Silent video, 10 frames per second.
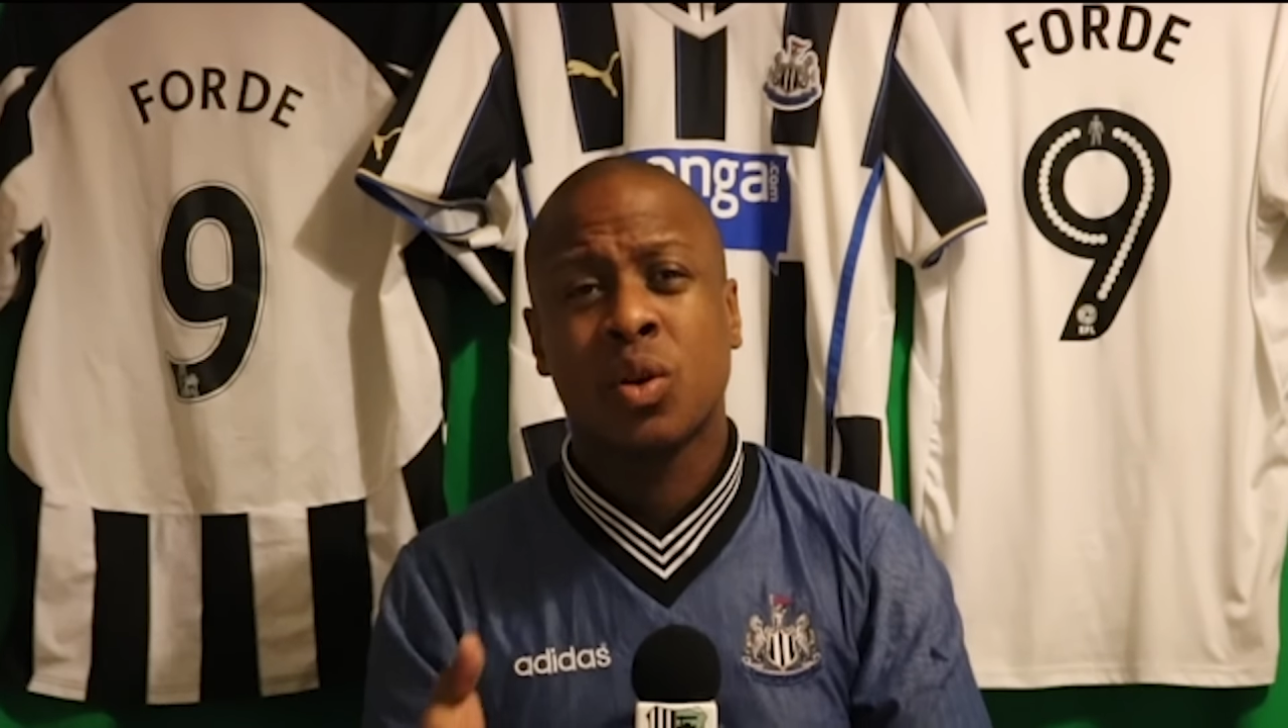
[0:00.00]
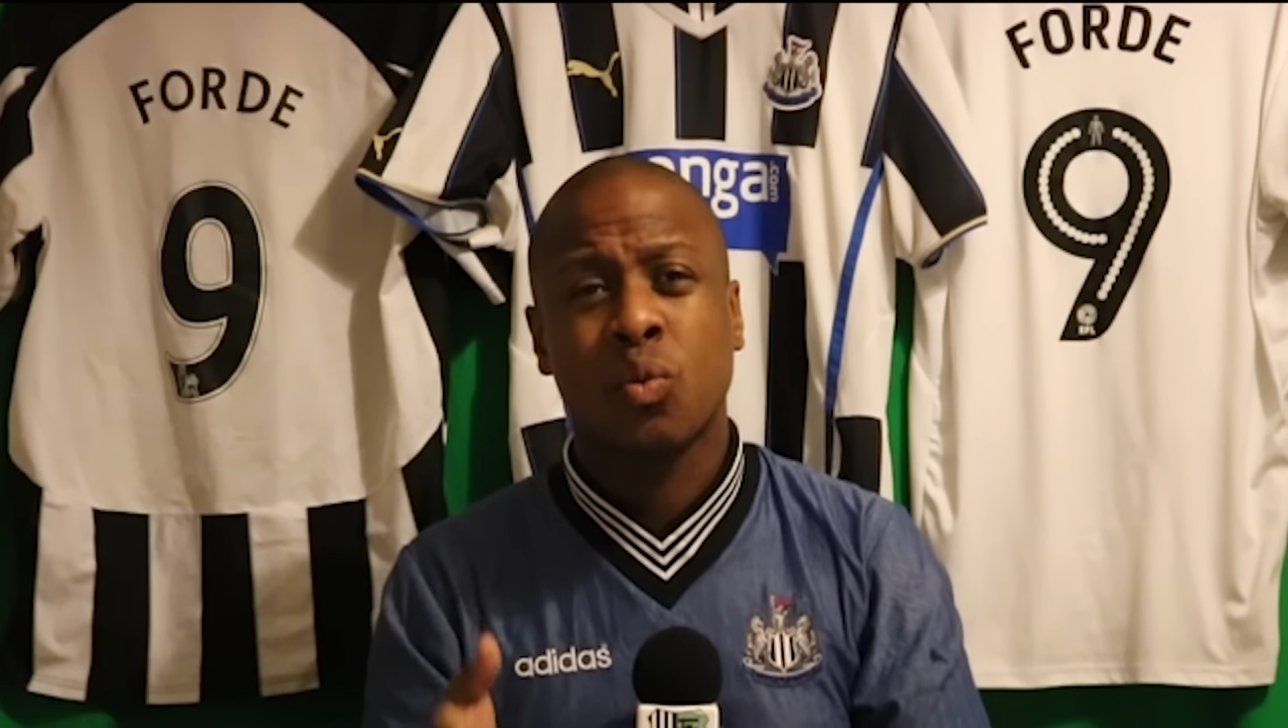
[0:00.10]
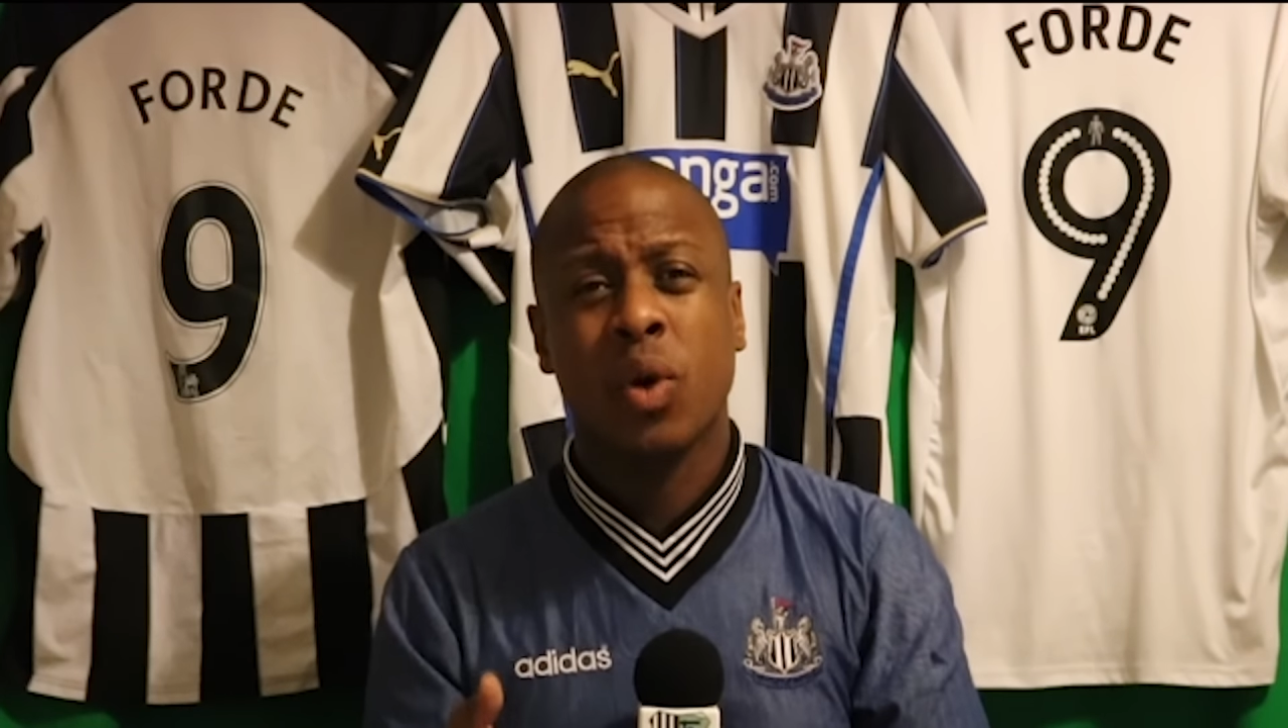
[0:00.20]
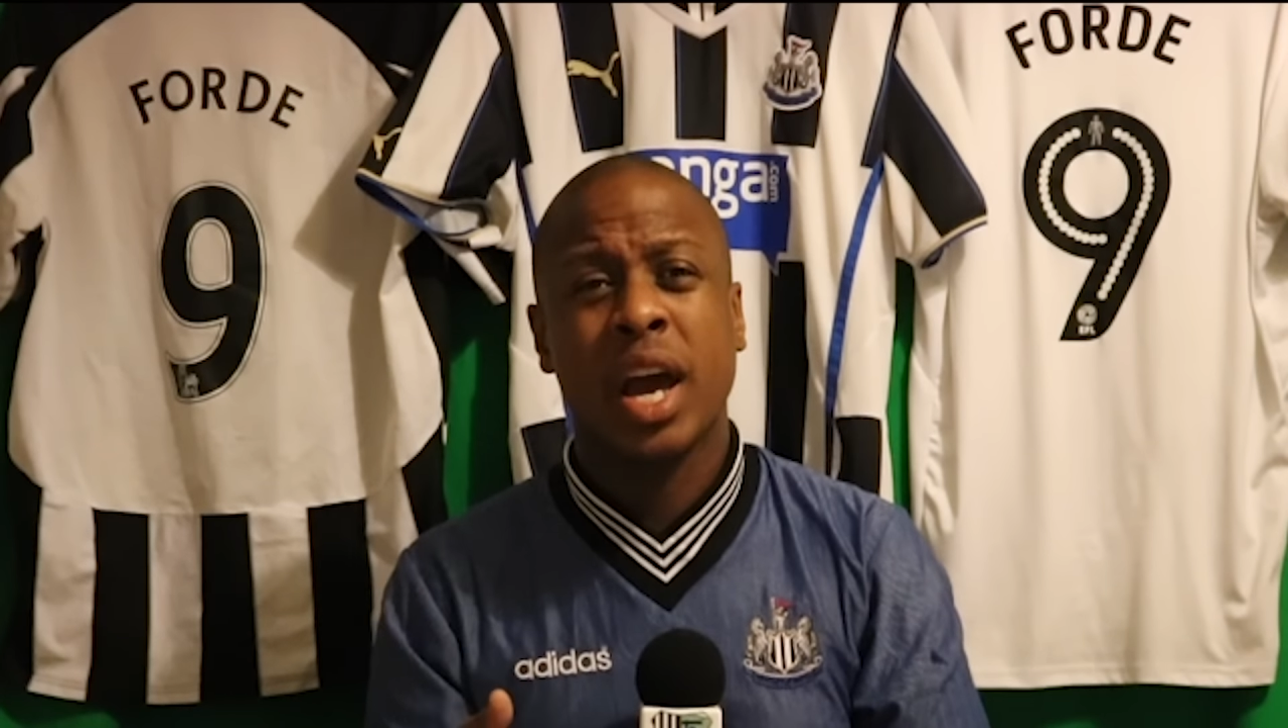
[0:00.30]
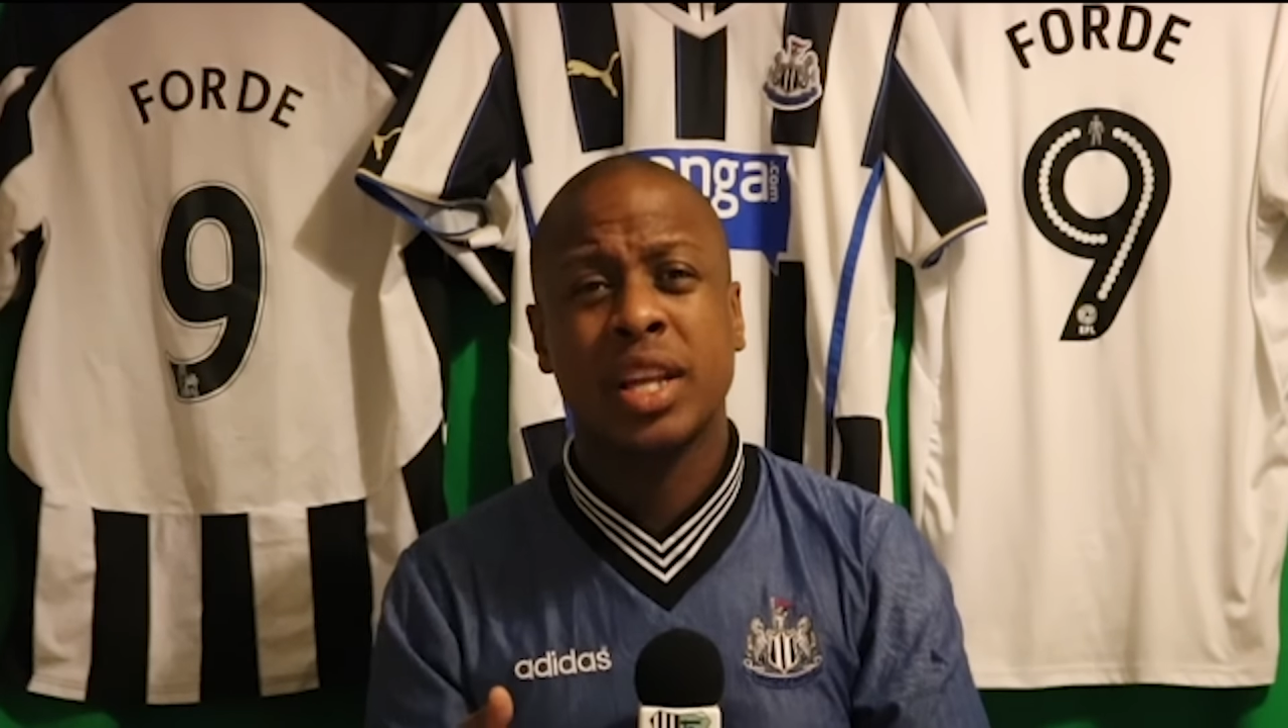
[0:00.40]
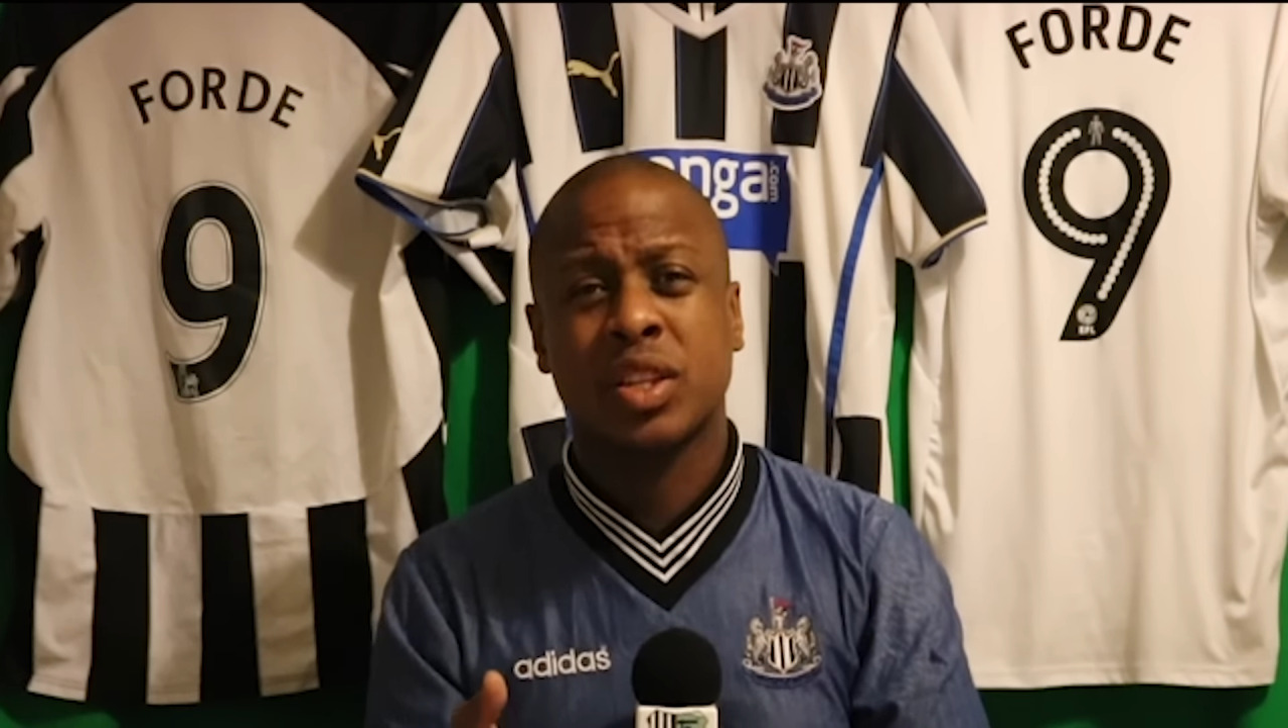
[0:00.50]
where